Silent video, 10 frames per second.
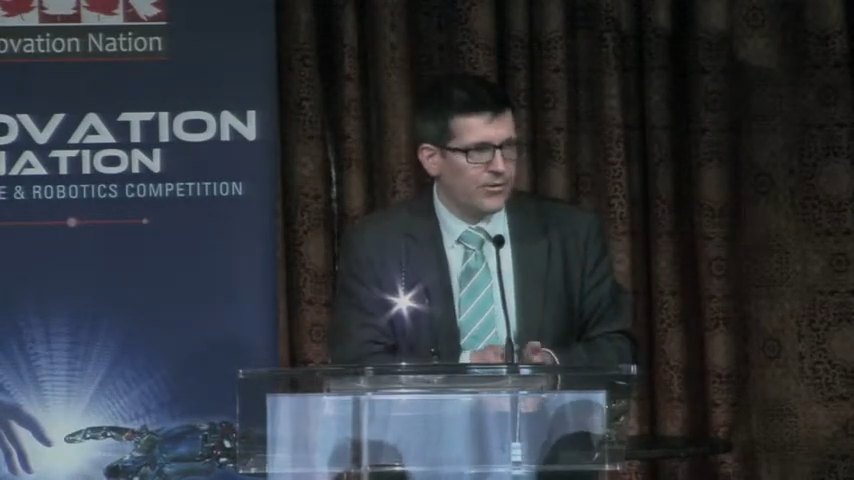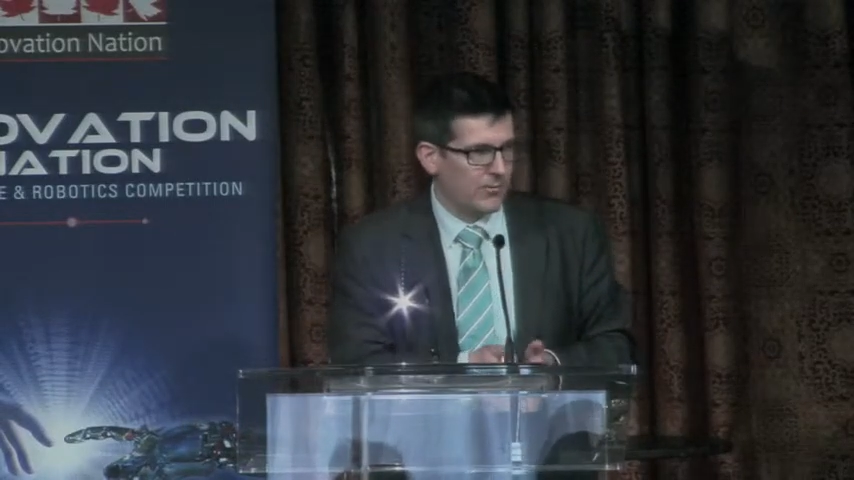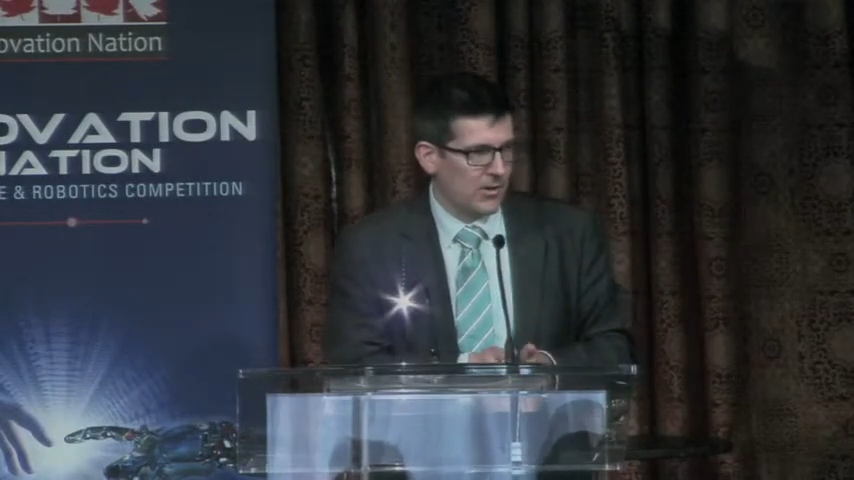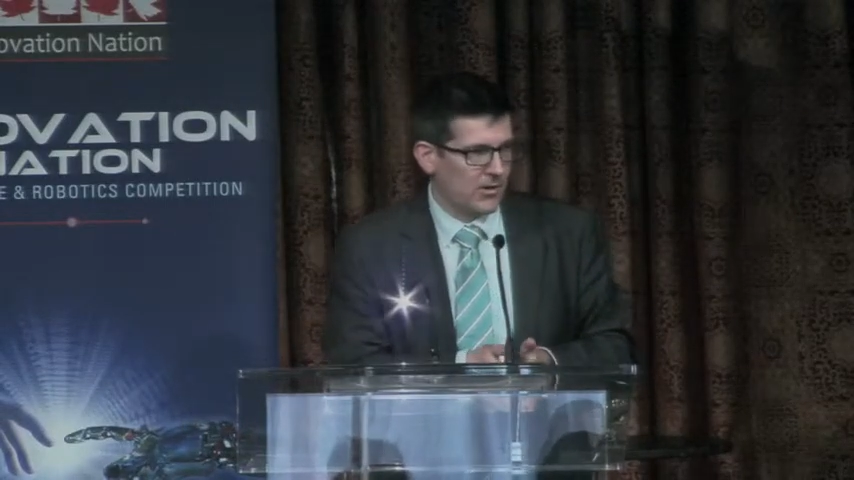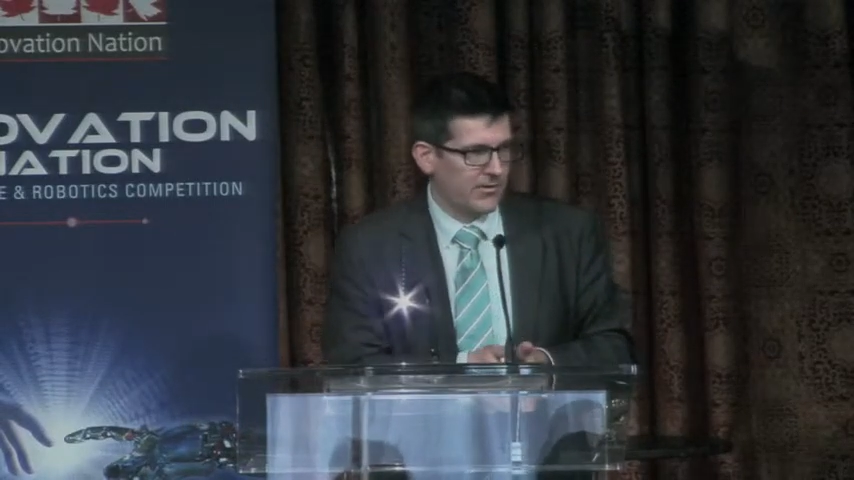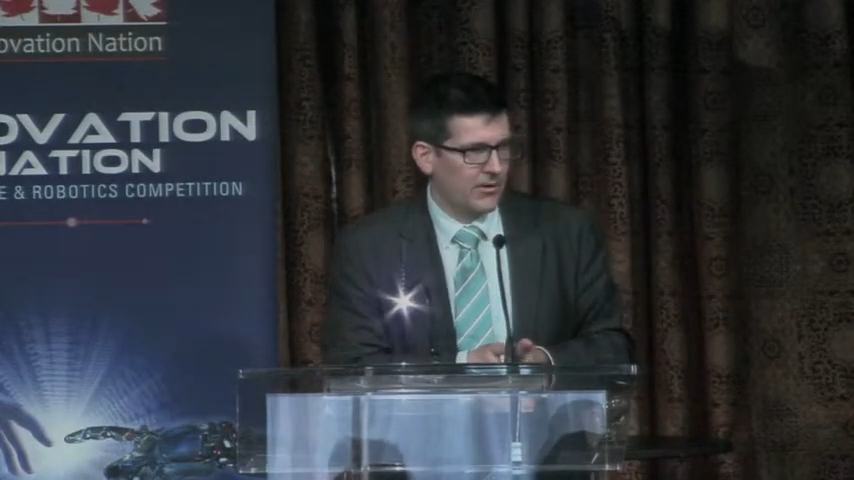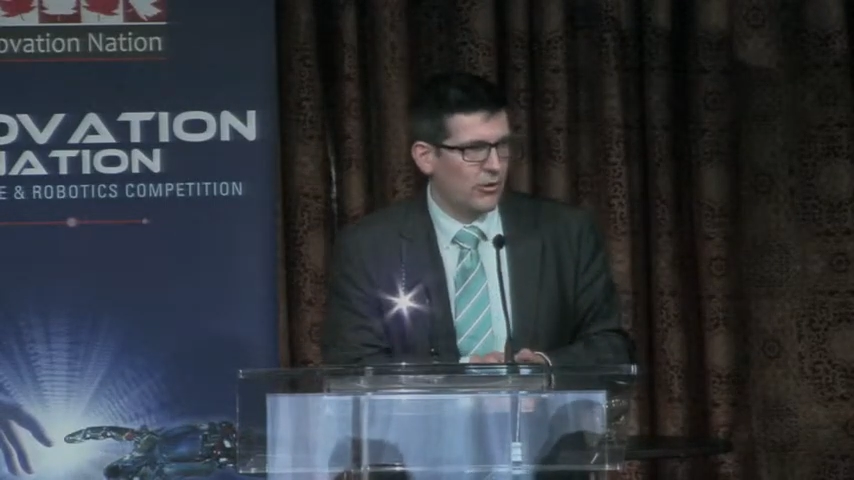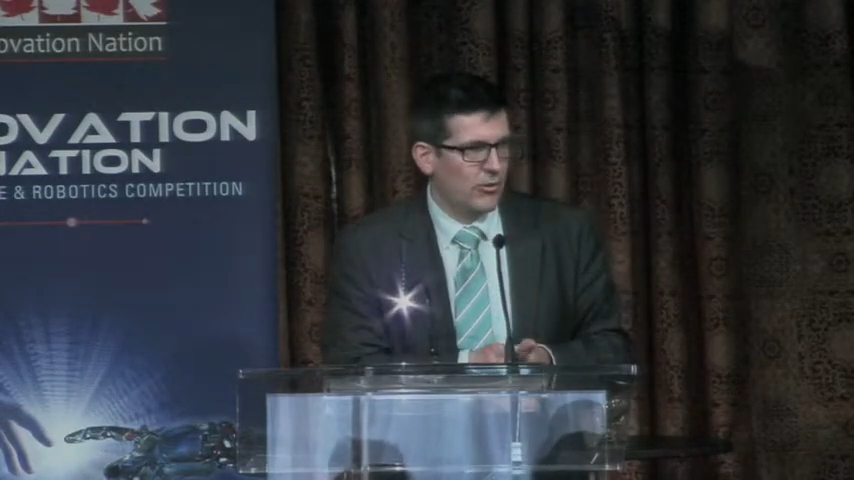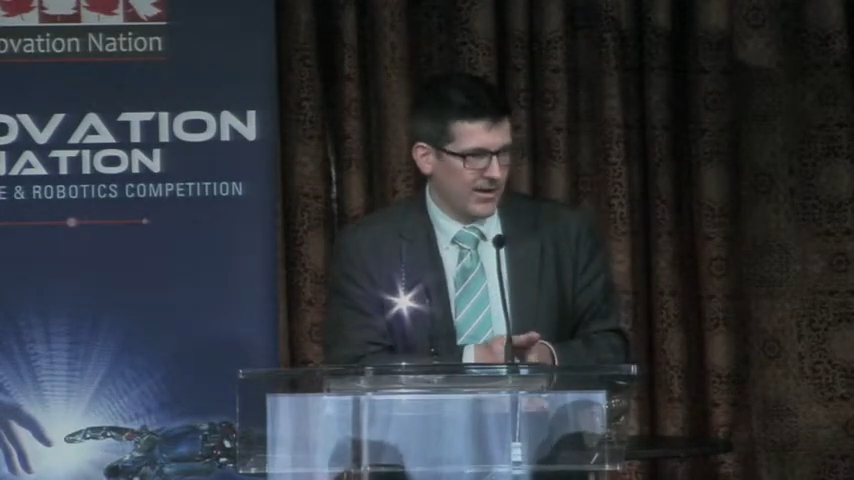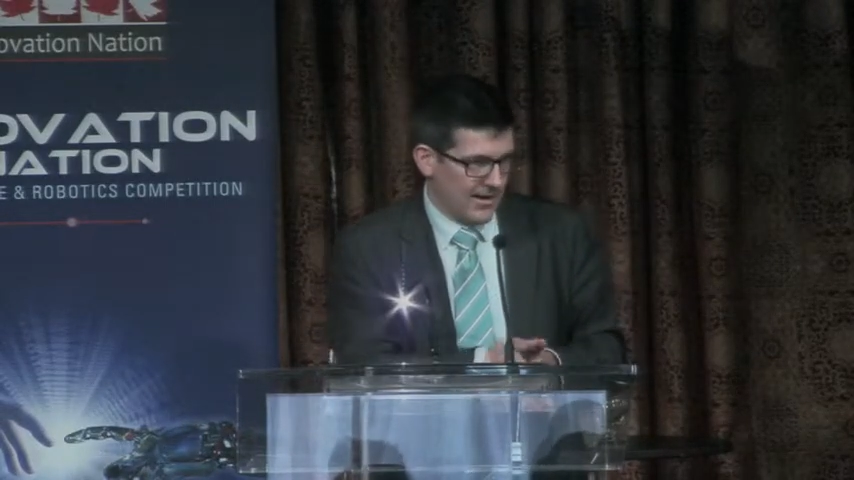the market that you're
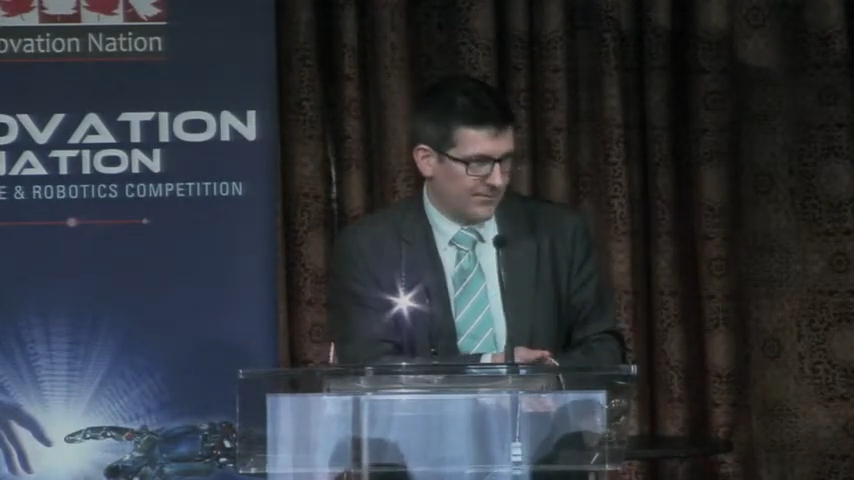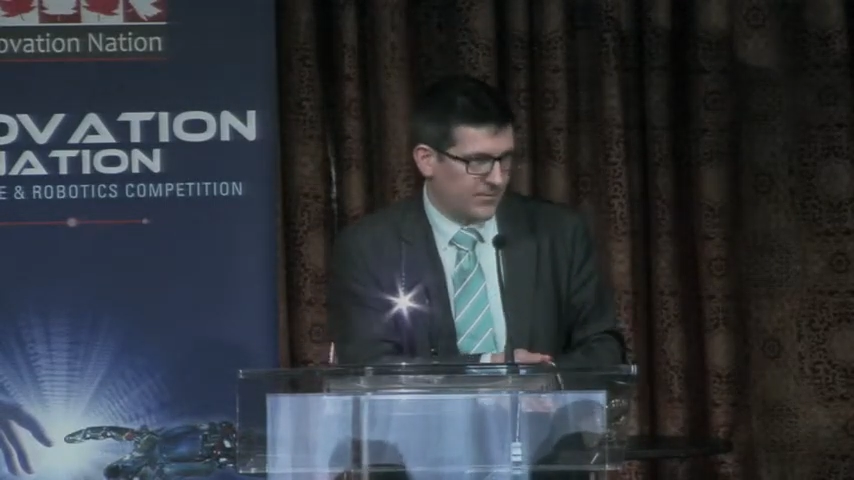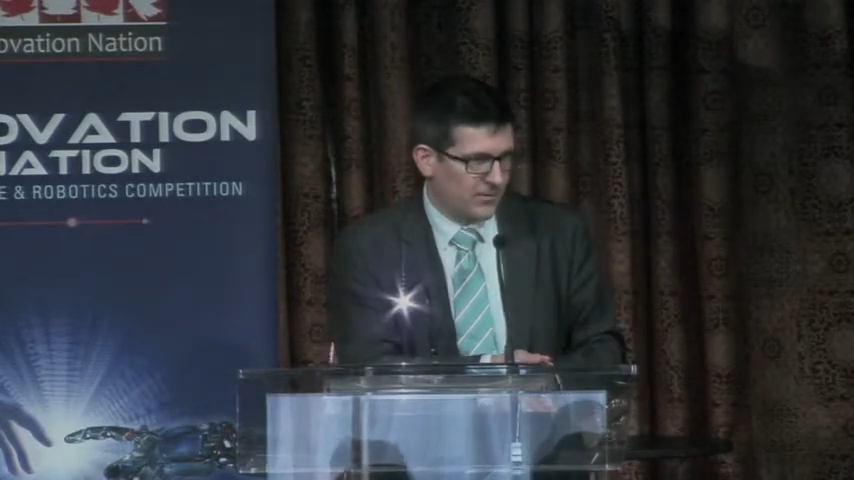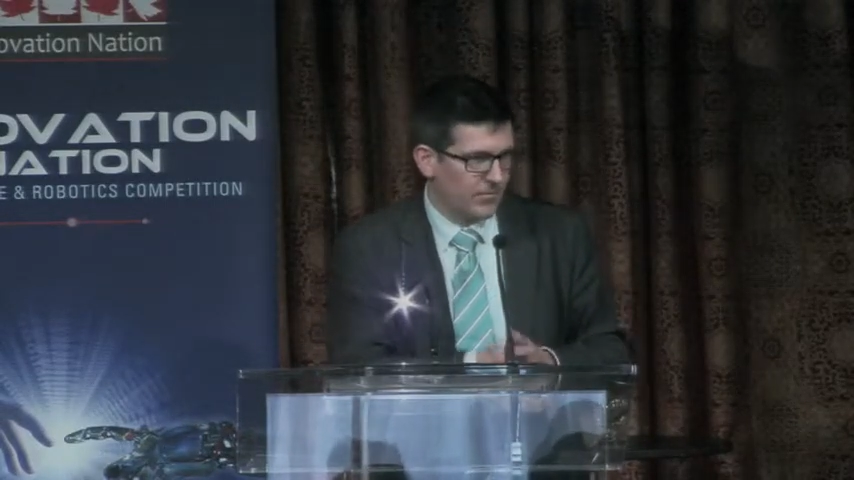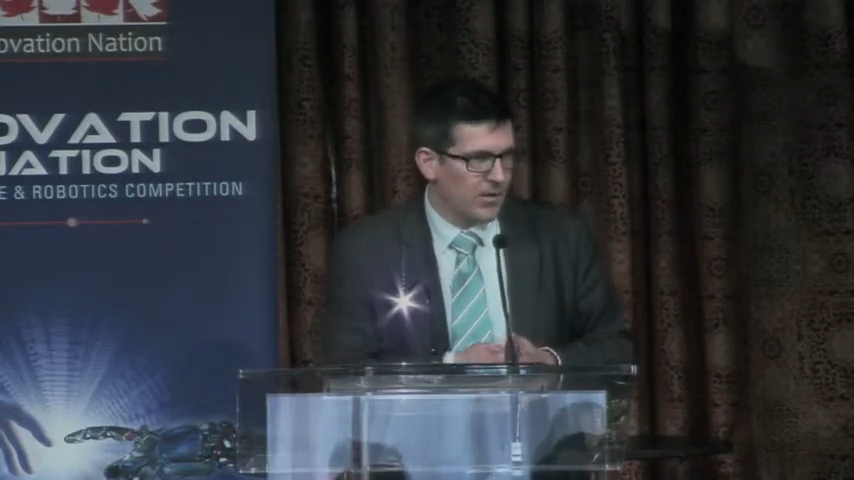going after.